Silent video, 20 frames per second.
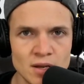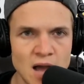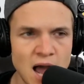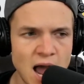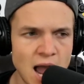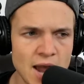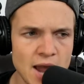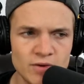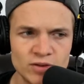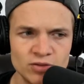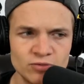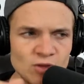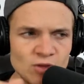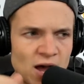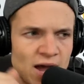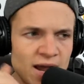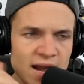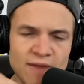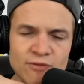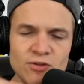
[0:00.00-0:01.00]
I was
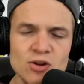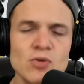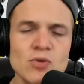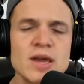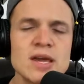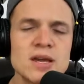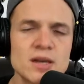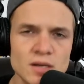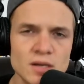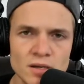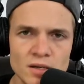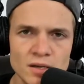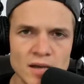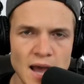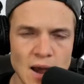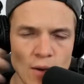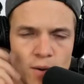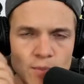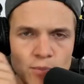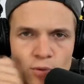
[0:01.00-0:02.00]
flying every week
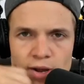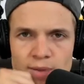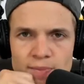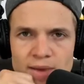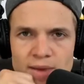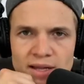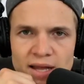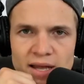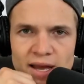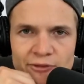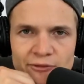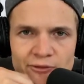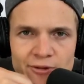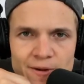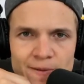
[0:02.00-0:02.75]
at one point in my life.